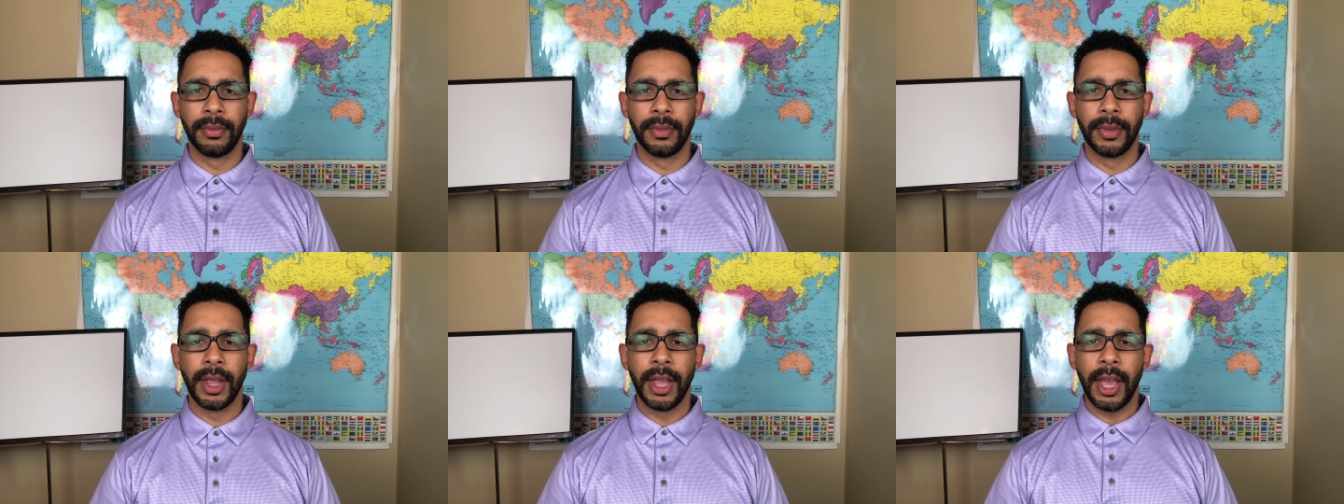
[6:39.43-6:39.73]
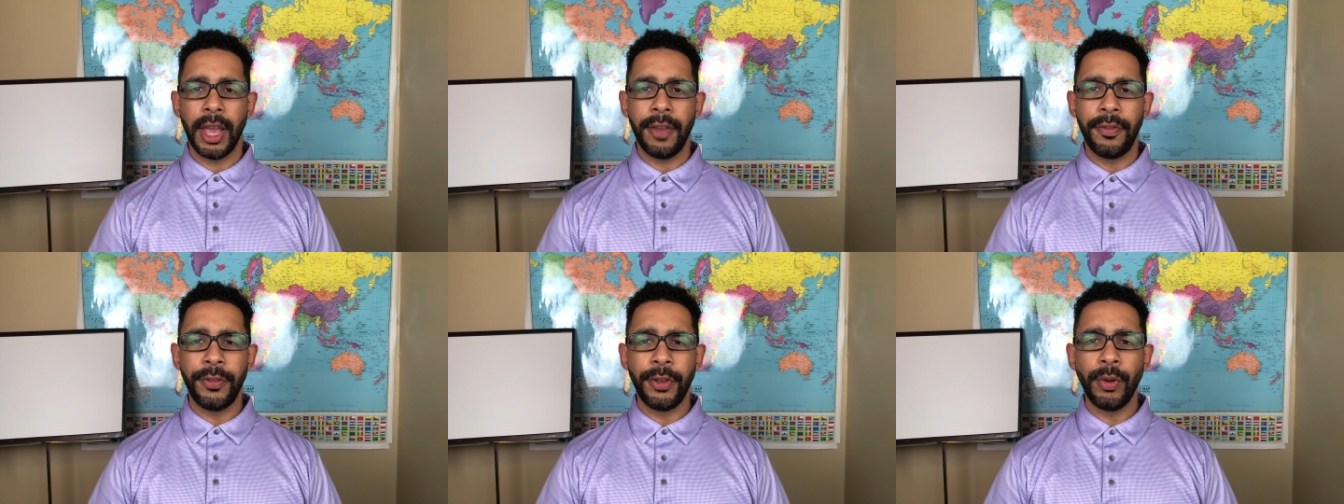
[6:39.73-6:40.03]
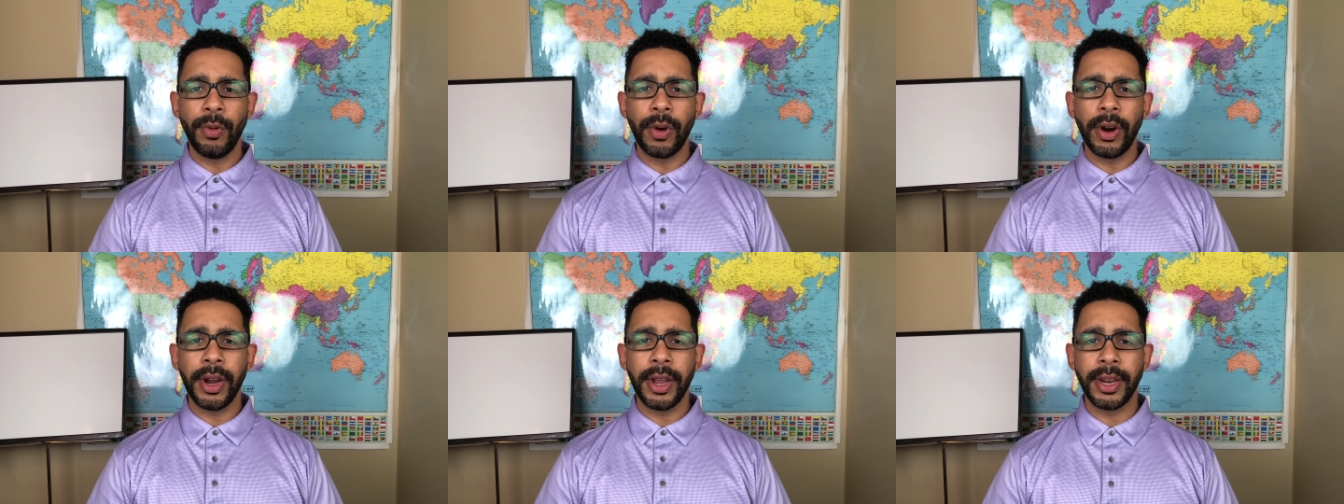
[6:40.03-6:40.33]
If
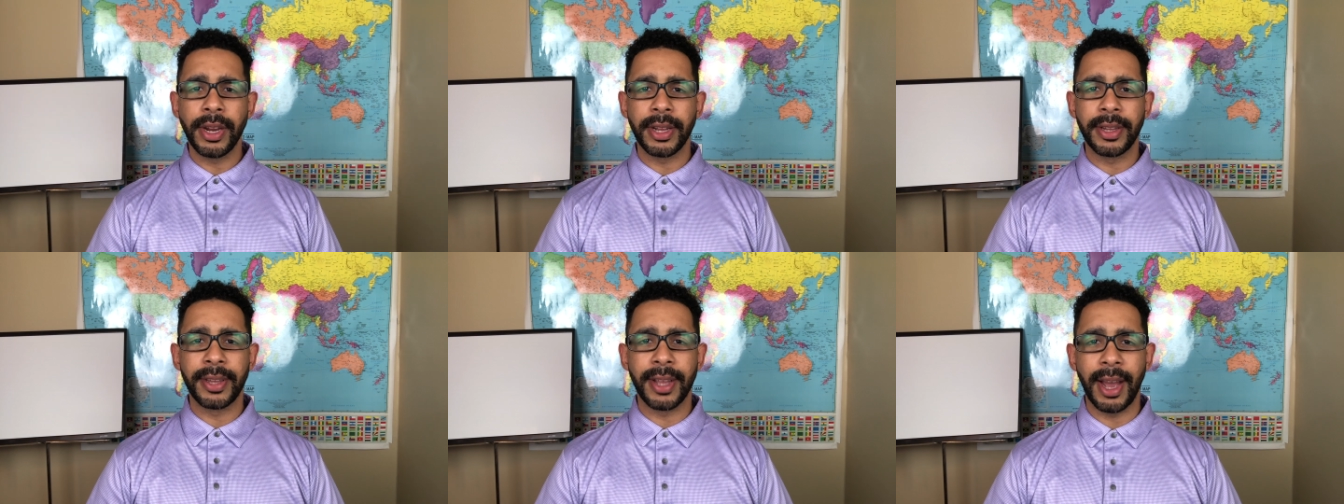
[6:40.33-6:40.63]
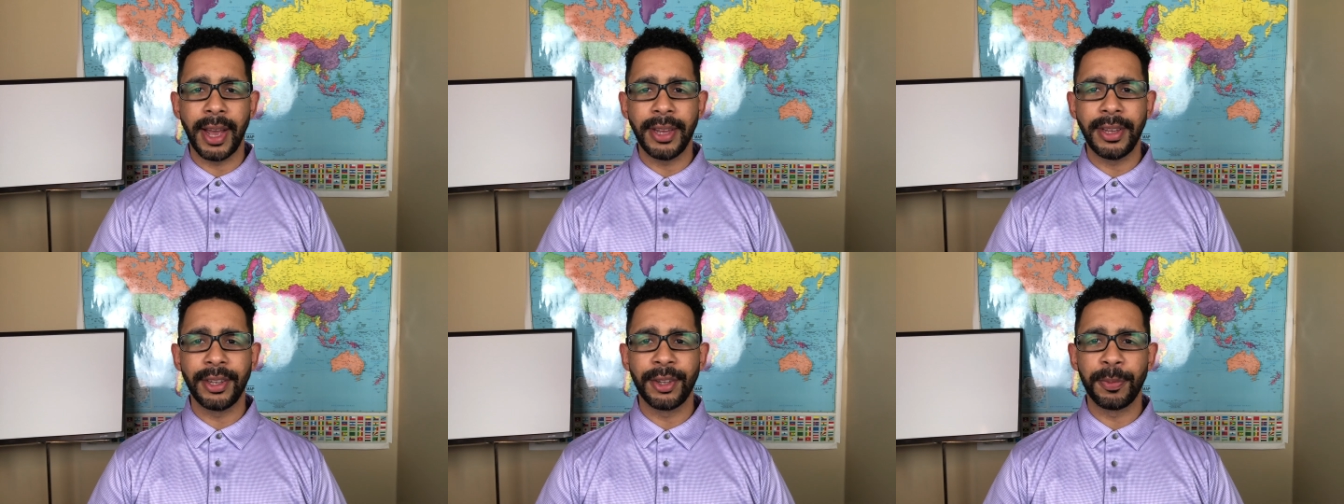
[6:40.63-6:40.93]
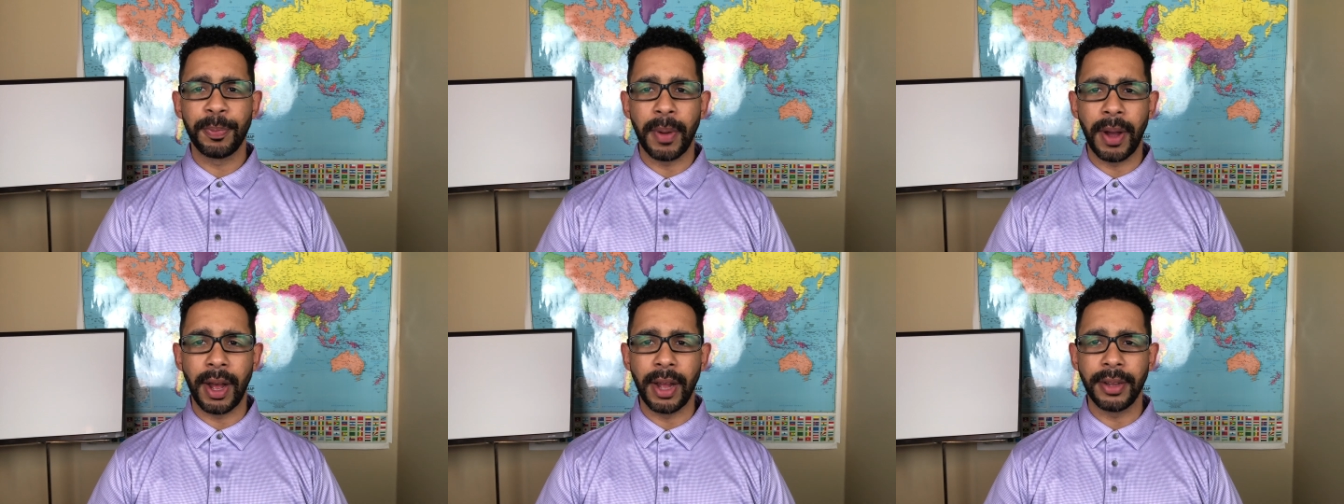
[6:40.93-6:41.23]
you are in a tight
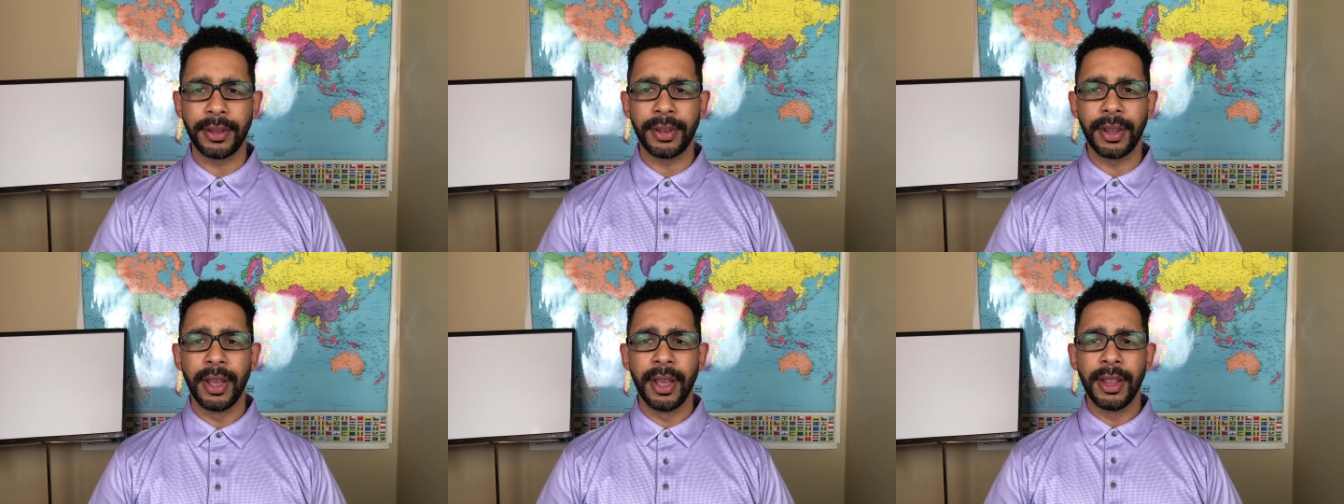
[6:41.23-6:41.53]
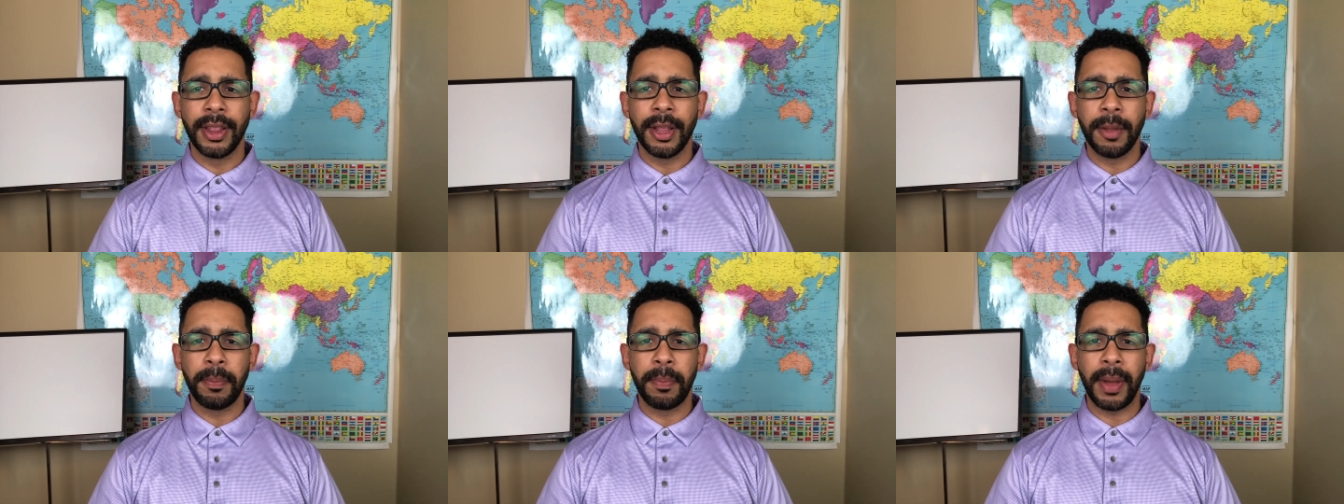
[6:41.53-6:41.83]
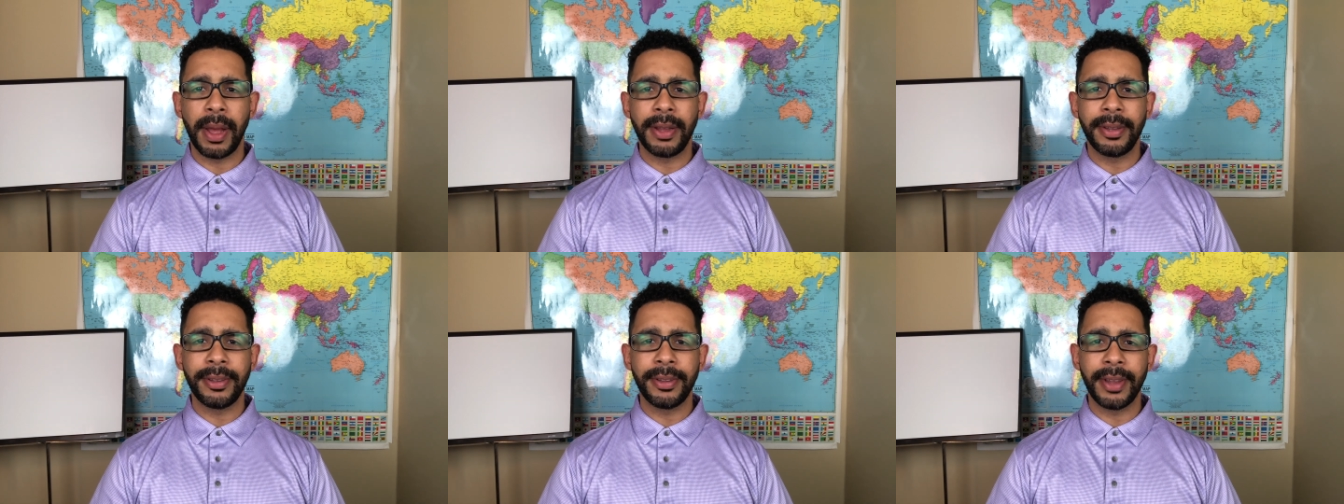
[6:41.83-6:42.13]
spot, the
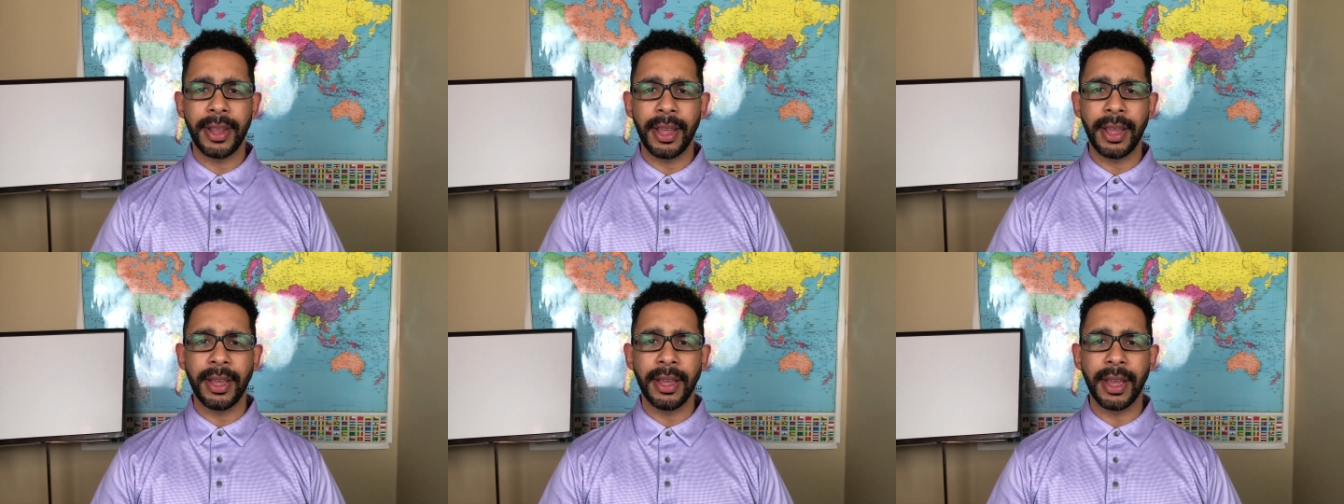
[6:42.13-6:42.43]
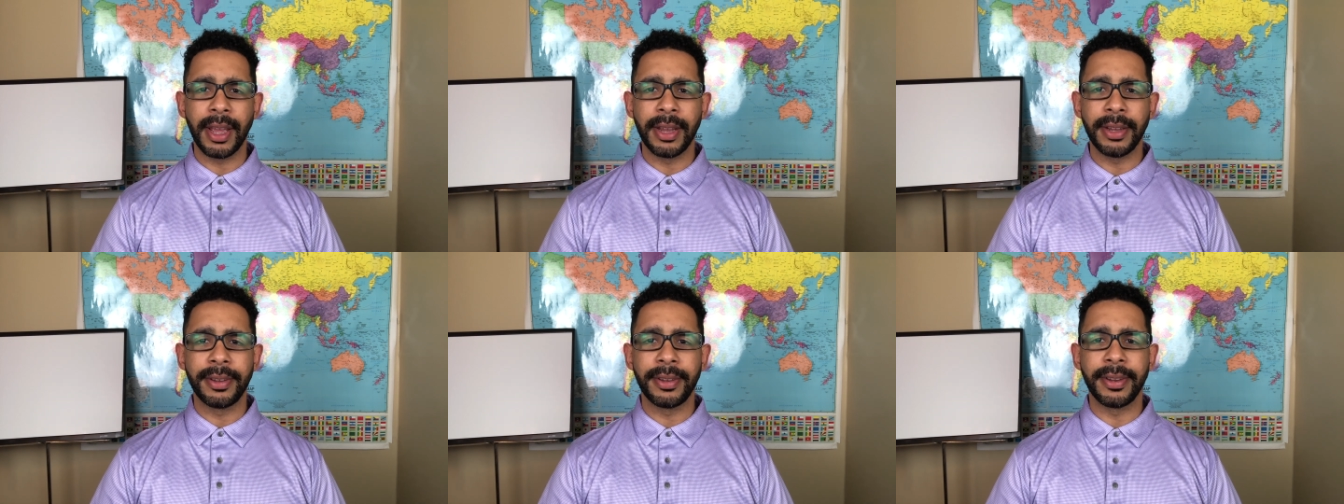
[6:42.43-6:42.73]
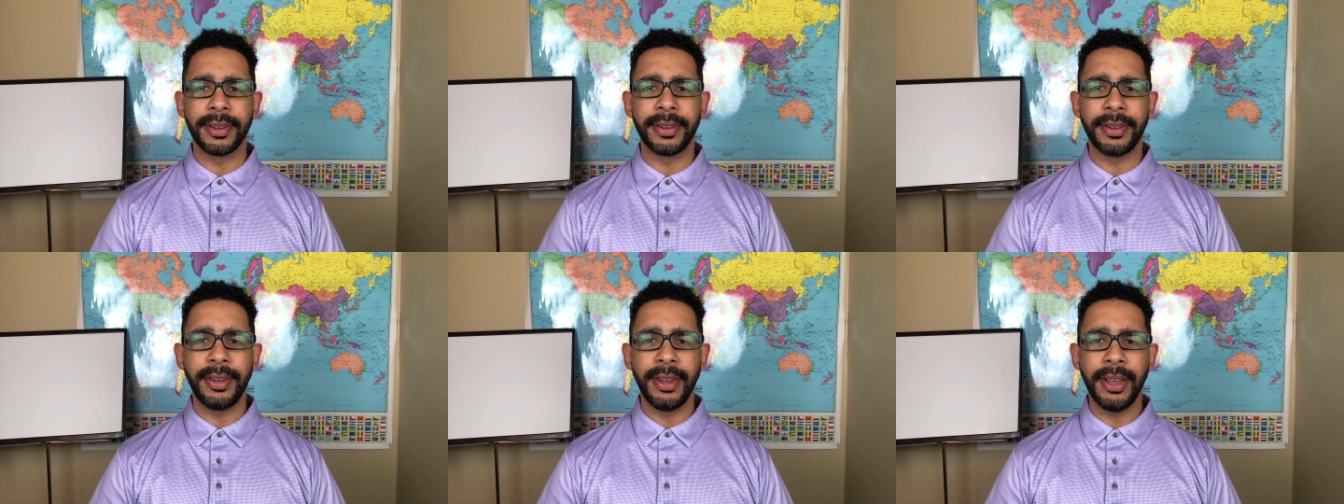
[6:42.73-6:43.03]
best thing is to
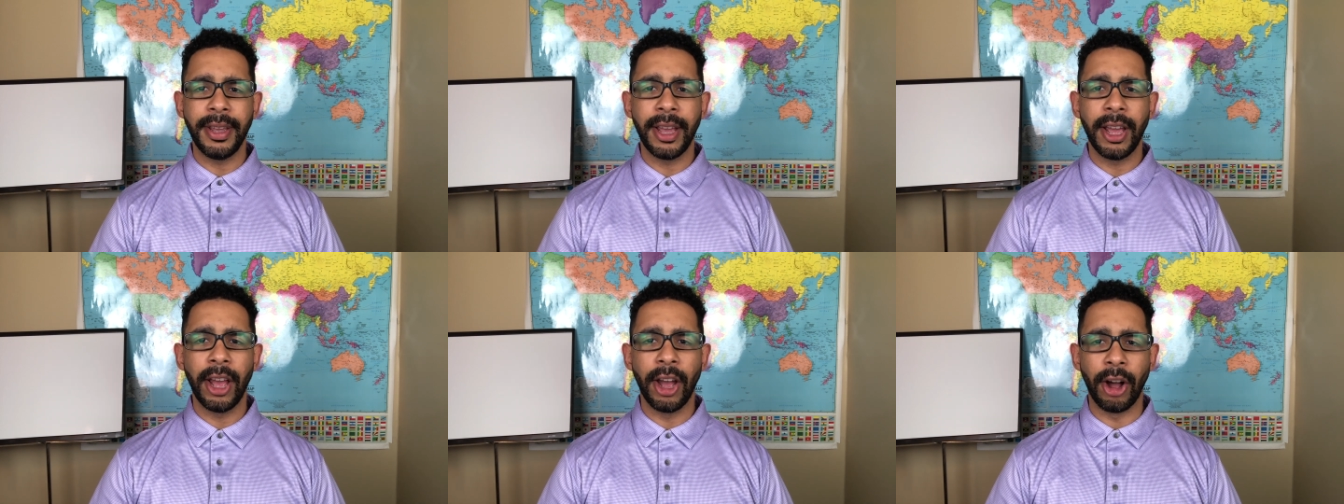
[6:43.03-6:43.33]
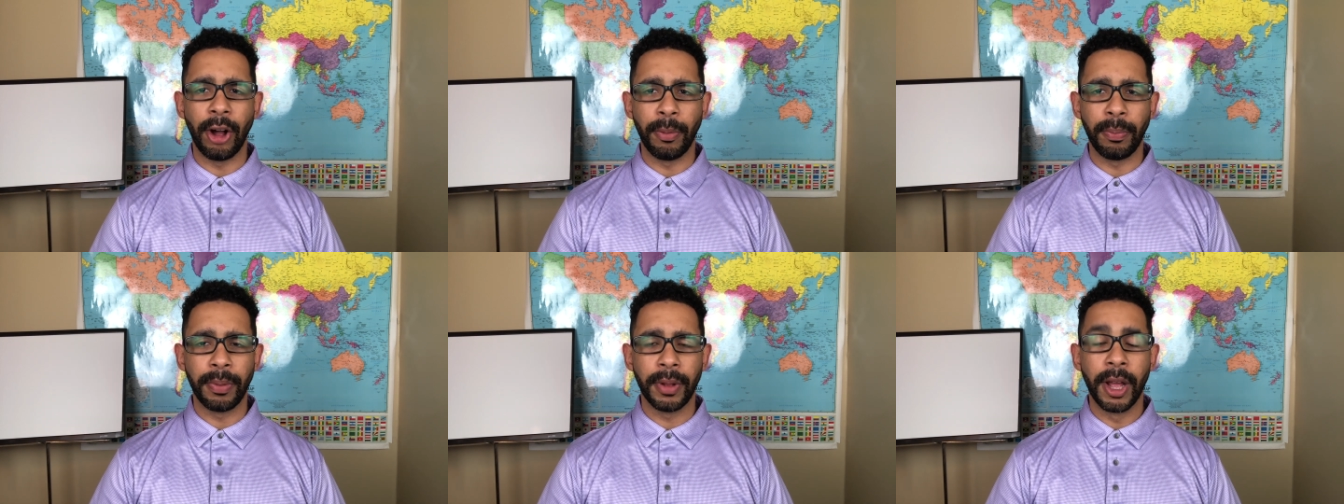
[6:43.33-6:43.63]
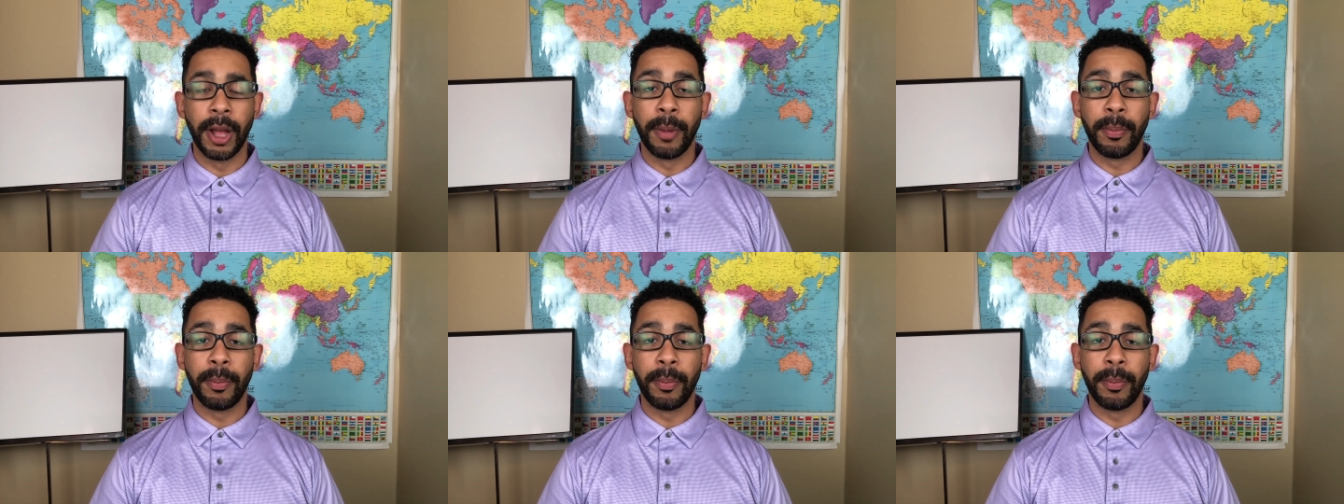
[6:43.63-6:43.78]
seek help,